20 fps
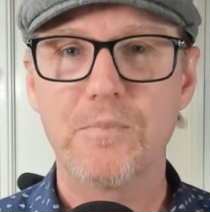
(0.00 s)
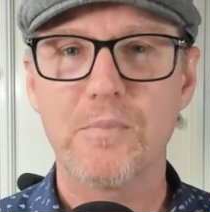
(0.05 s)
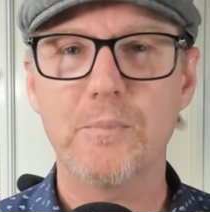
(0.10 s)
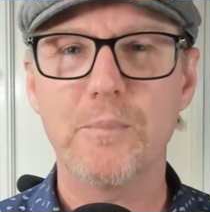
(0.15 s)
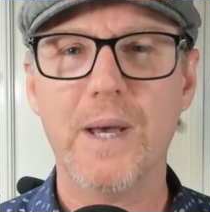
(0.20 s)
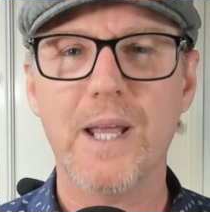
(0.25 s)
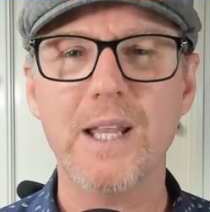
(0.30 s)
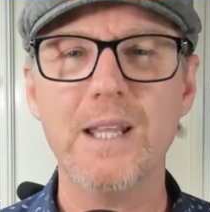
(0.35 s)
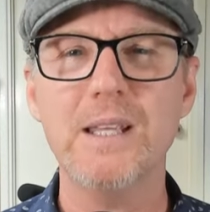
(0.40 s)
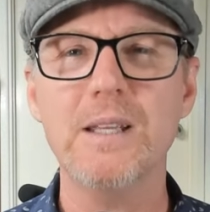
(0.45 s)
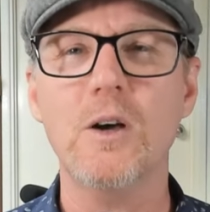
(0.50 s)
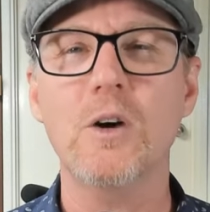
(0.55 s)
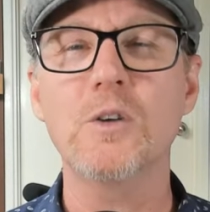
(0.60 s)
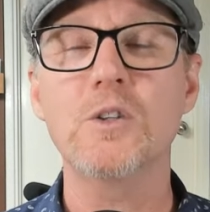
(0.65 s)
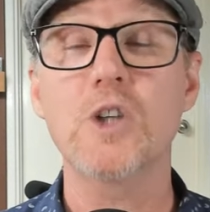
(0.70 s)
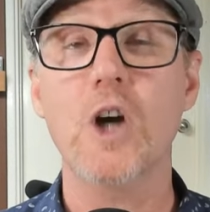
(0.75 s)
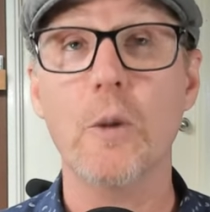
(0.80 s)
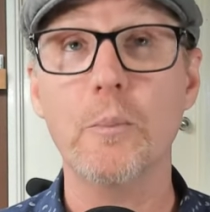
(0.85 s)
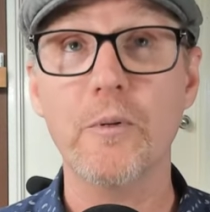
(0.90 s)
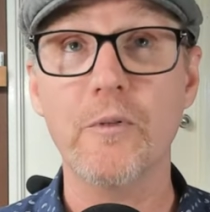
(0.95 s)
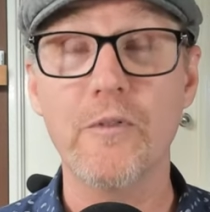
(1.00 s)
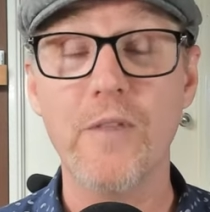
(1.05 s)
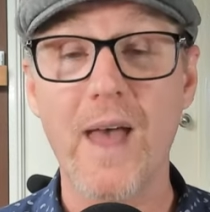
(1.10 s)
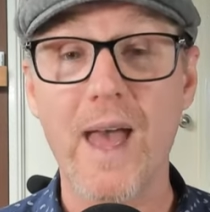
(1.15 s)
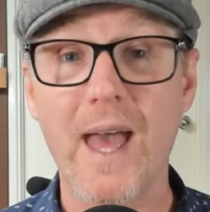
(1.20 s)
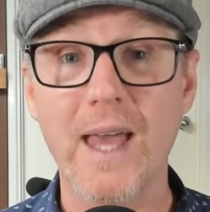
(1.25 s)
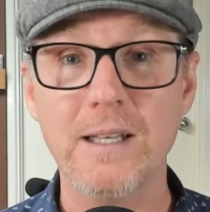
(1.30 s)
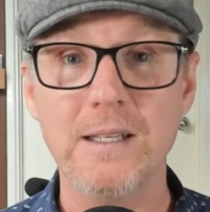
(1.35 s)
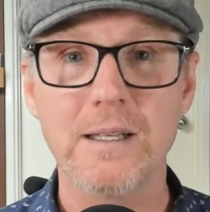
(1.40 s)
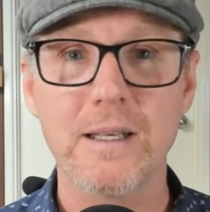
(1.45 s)
But he, on top of
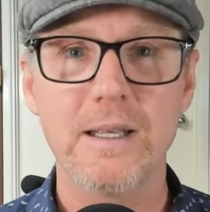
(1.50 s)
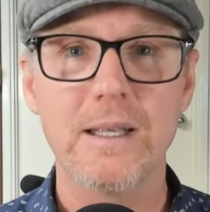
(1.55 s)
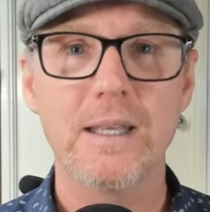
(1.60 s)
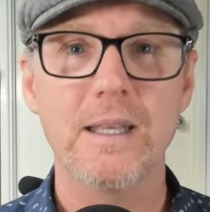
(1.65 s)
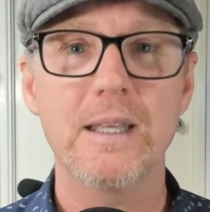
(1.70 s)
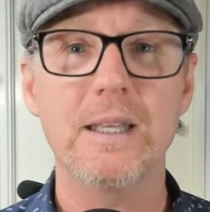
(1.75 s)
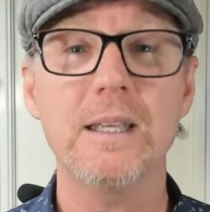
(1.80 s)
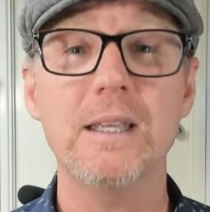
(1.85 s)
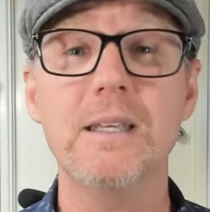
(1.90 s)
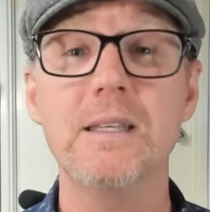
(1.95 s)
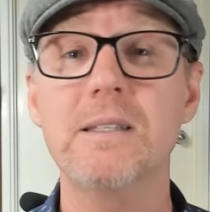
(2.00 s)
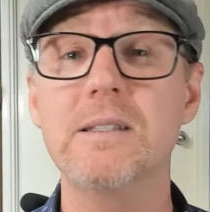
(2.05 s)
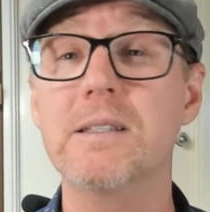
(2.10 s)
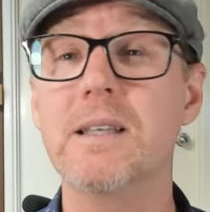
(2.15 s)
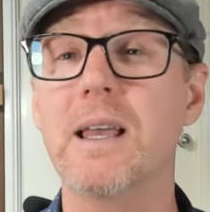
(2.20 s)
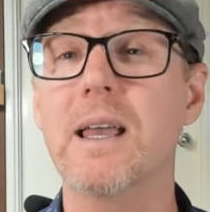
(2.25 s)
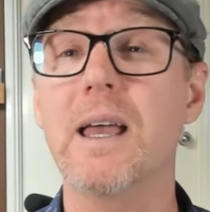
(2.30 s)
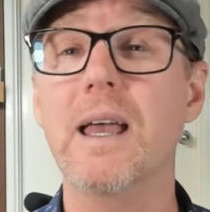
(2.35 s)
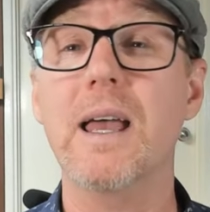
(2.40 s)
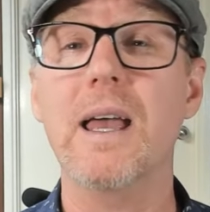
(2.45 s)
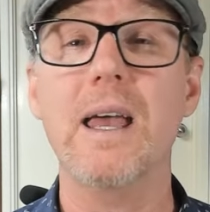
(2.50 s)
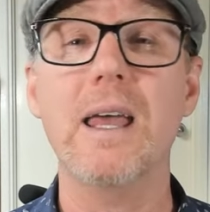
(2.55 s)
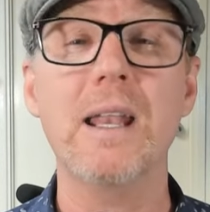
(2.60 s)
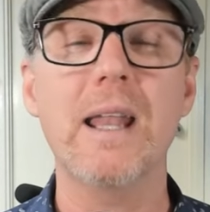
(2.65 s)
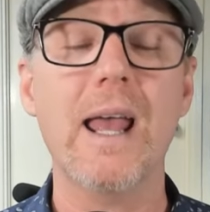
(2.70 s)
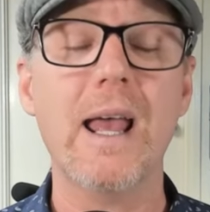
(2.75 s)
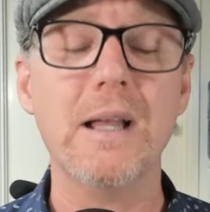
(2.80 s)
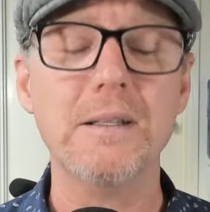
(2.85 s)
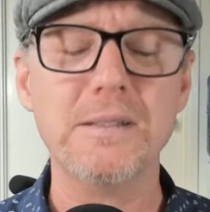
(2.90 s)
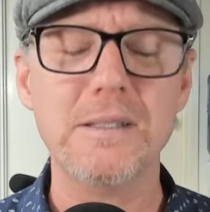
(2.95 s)
that, is an
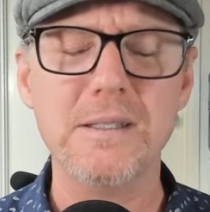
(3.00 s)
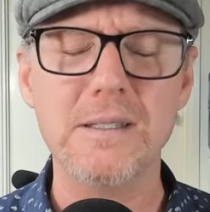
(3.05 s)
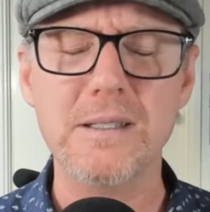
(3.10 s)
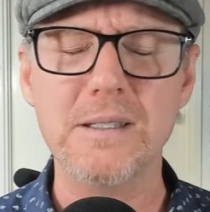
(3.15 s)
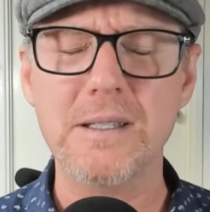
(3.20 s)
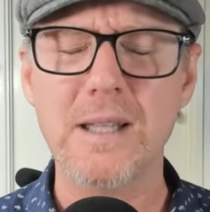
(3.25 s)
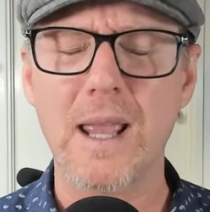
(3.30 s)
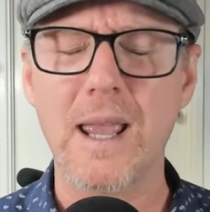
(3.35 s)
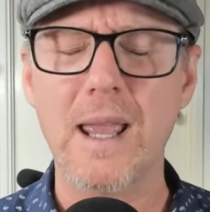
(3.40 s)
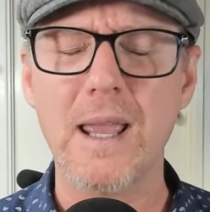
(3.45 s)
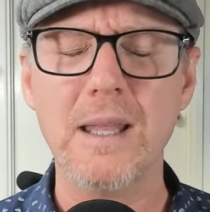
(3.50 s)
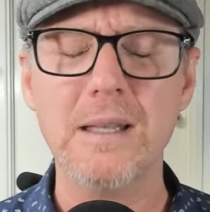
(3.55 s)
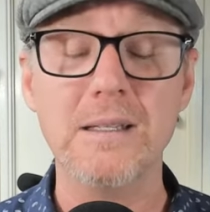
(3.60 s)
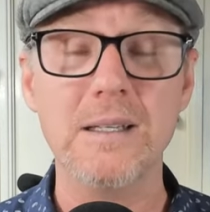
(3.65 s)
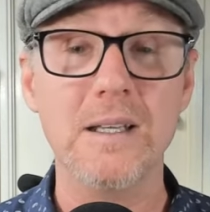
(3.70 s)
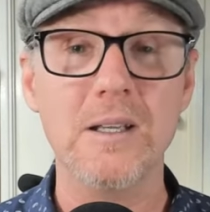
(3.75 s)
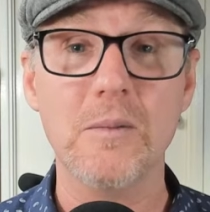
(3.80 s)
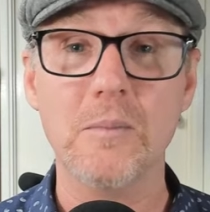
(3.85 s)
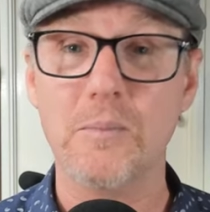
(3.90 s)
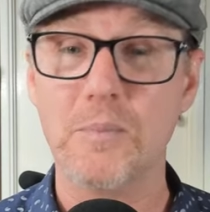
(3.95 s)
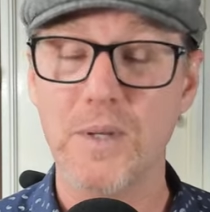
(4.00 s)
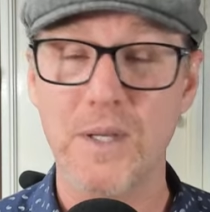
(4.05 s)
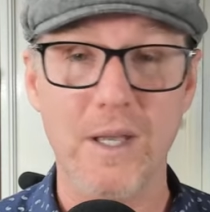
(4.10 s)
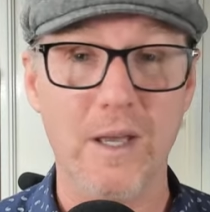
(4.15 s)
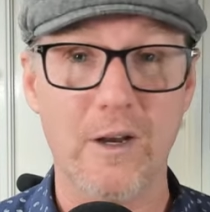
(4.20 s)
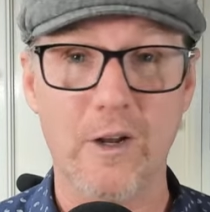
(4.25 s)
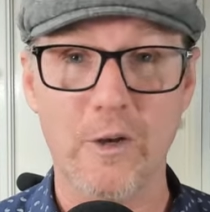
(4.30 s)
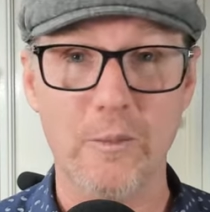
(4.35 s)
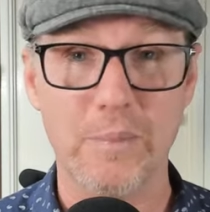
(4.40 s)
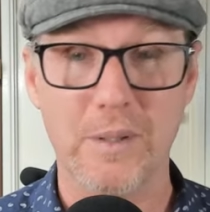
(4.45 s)
outstanding
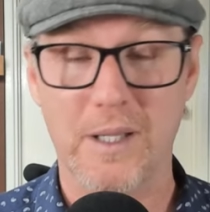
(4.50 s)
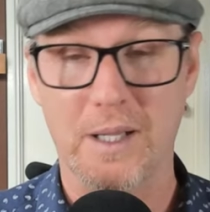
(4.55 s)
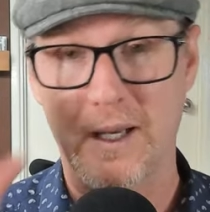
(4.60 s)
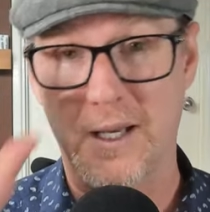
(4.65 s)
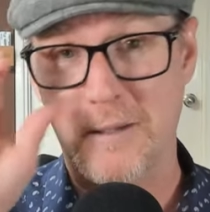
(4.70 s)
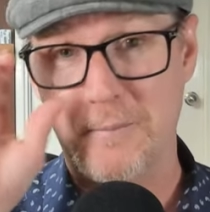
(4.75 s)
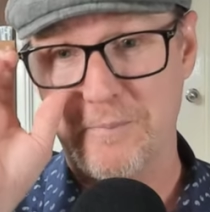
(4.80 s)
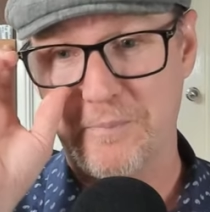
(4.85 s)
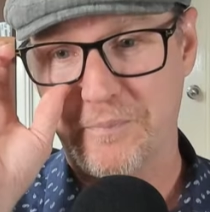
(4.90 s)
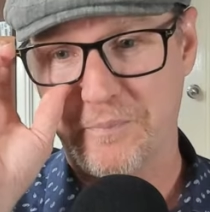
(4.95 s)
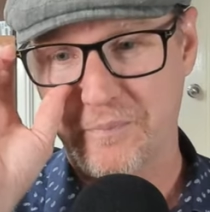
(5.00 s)
piano player.